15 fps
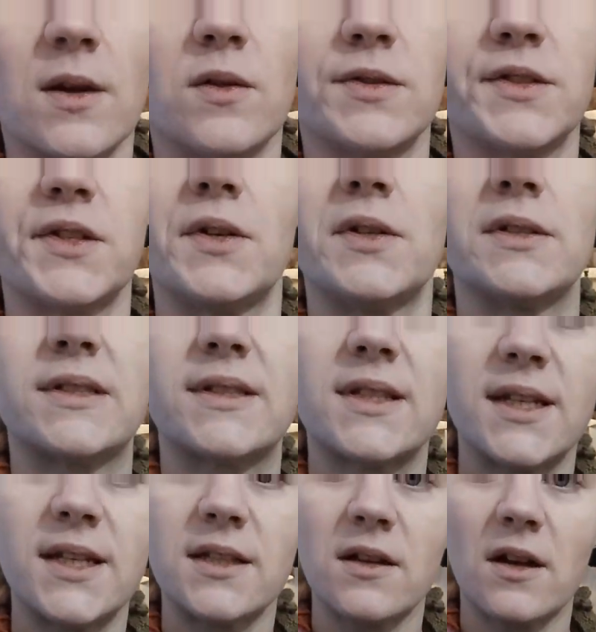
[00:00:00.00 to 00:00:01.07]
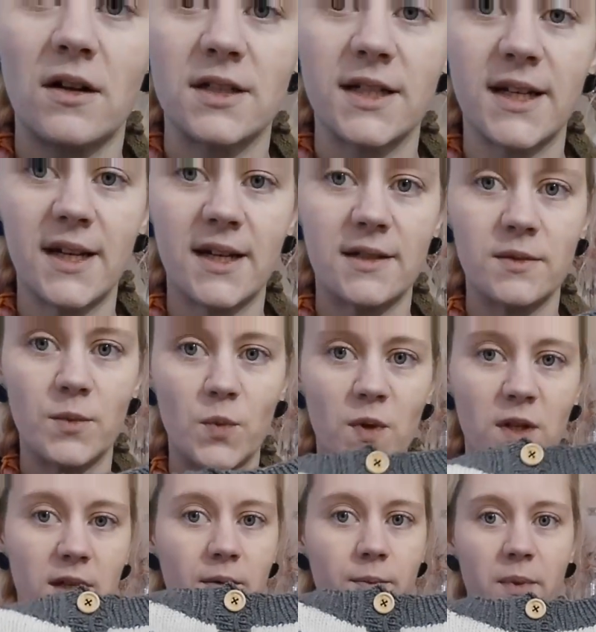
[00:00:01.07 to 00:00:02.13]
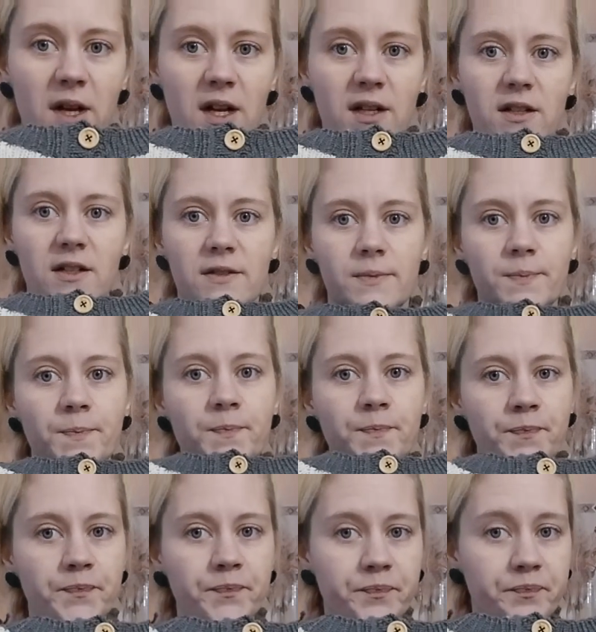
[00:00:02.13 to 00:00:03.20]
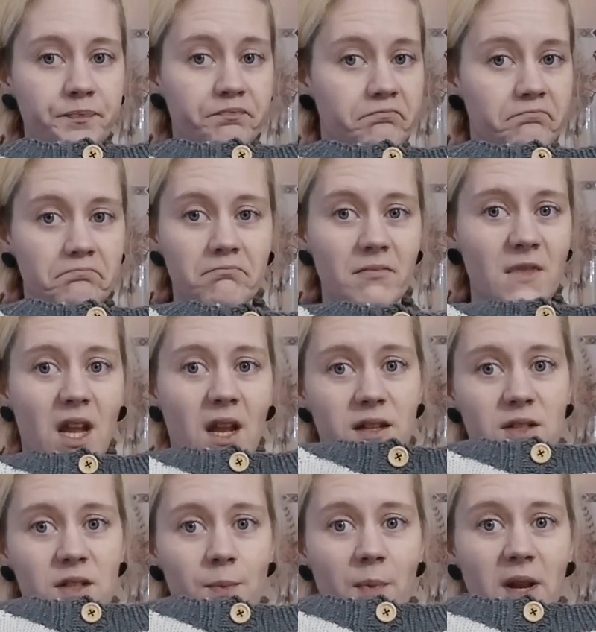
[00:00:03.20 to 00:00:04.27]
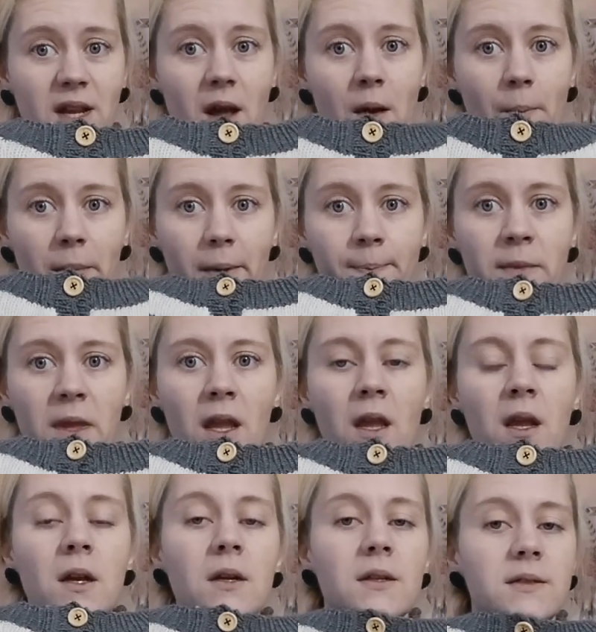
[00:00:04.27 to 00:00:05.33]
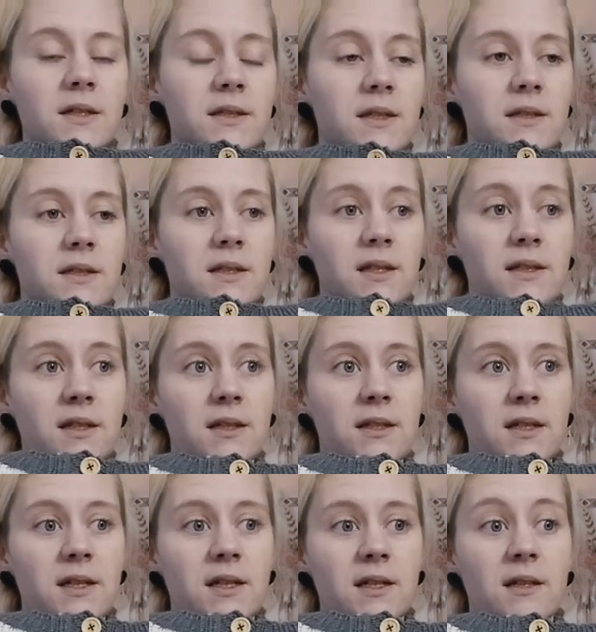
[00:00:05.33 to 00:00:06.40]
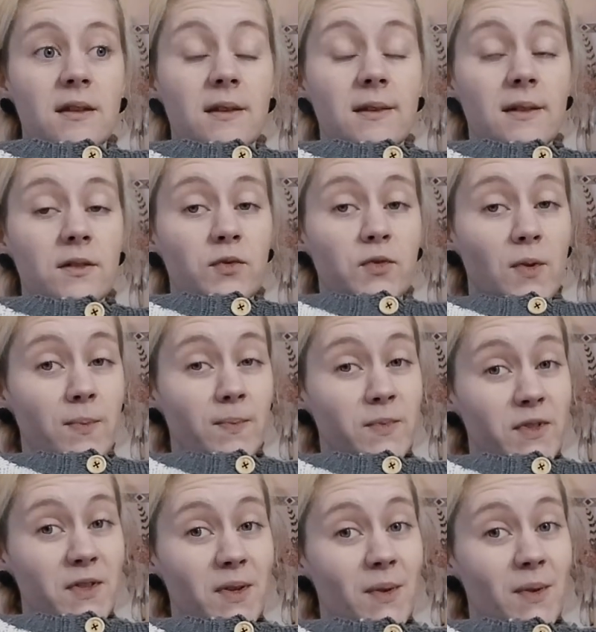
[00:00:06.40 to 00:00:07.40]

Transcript: also a steep cardigan with a pattern I just made up. This is knitted in drops.